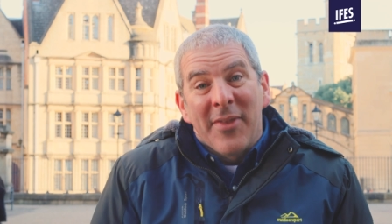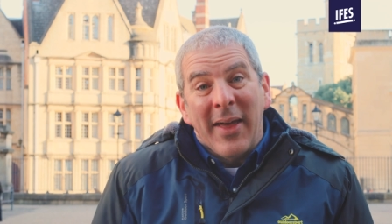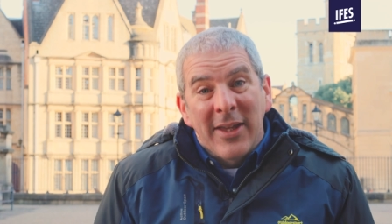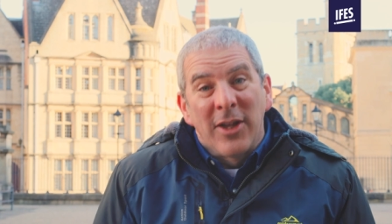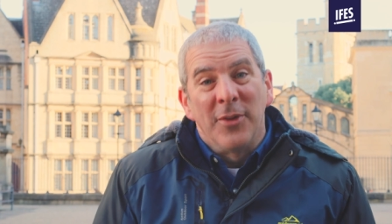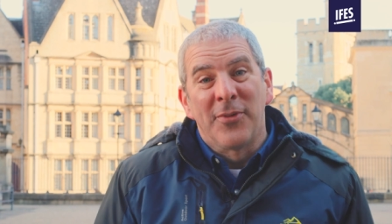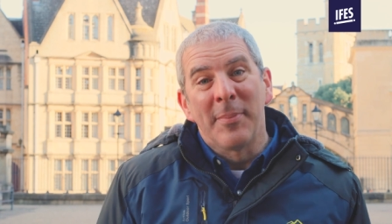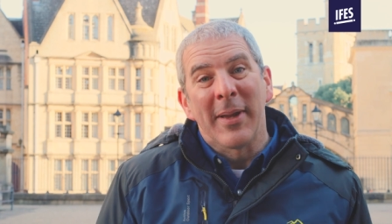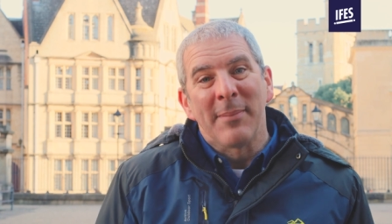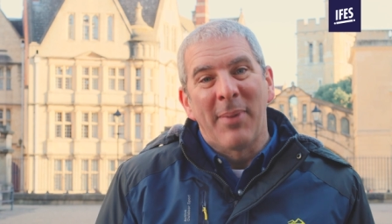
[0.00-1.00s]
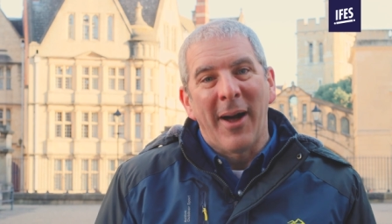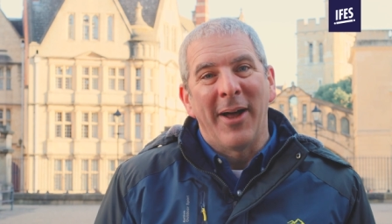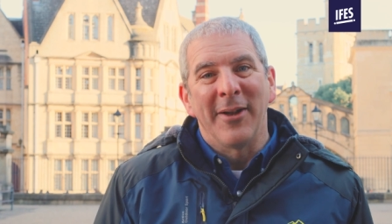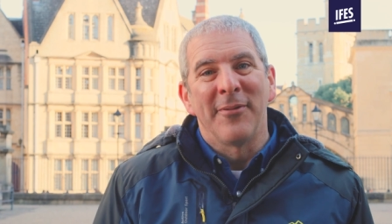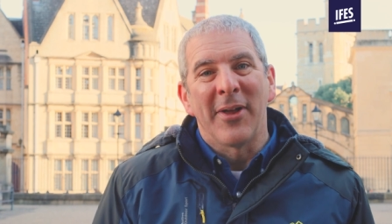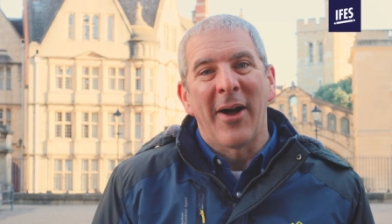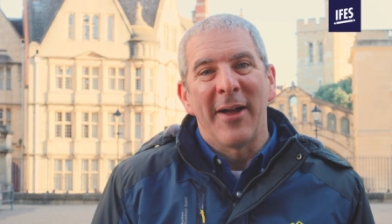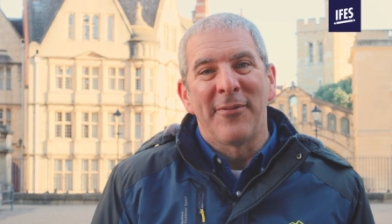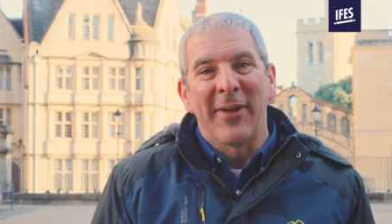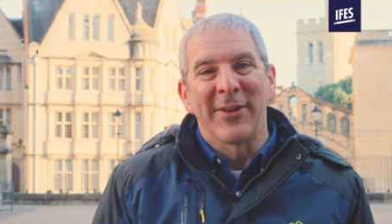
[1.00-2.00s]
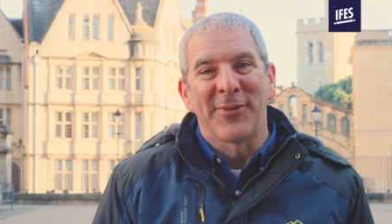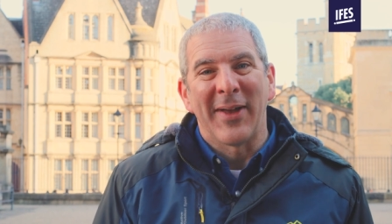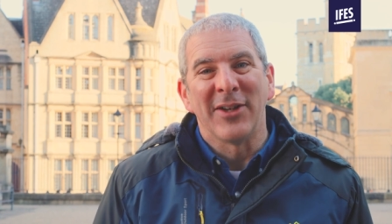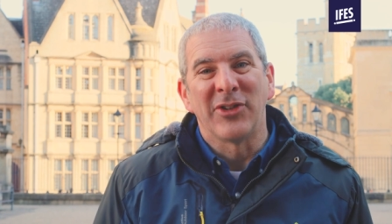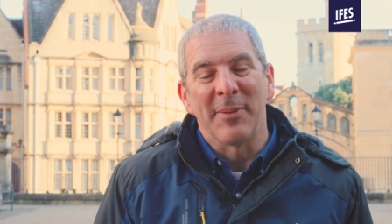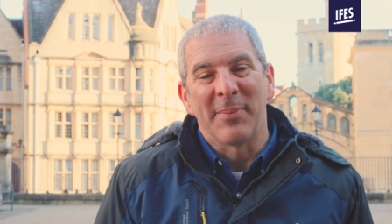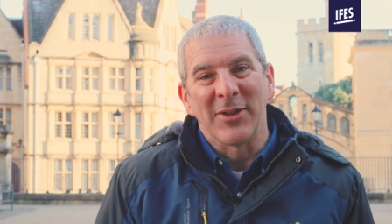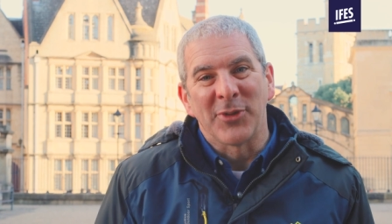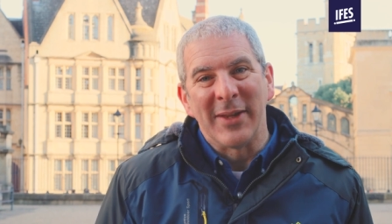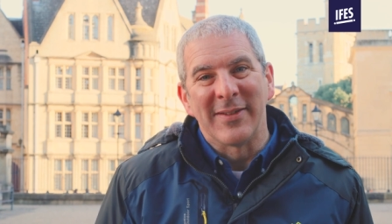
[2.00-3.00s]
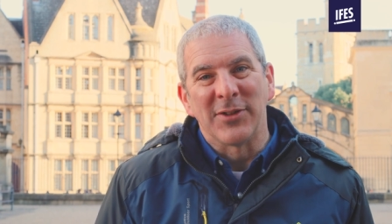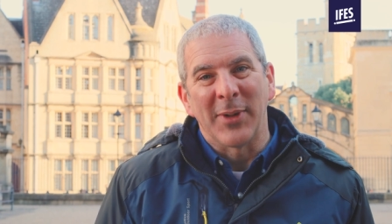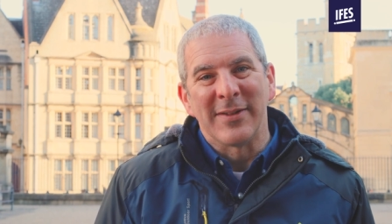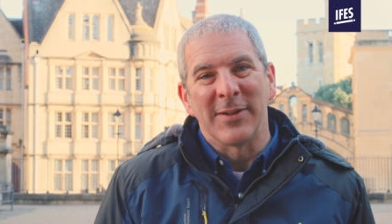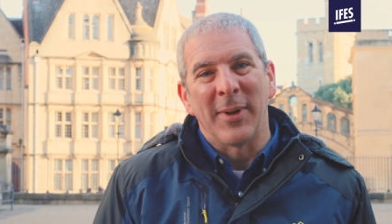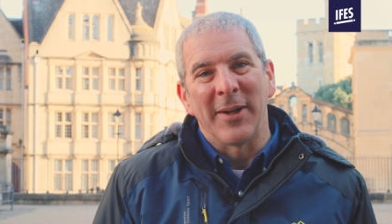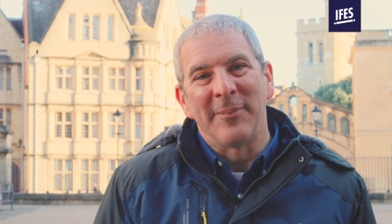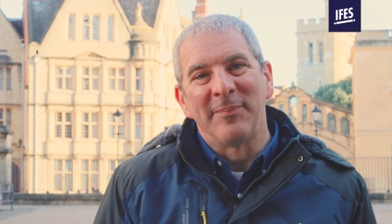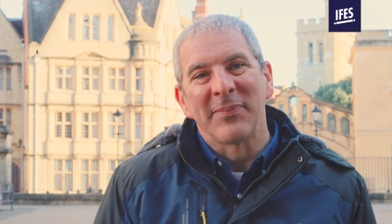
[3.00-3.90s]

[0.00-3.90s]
Thank you for being part of the IFES Fellowship in 2021.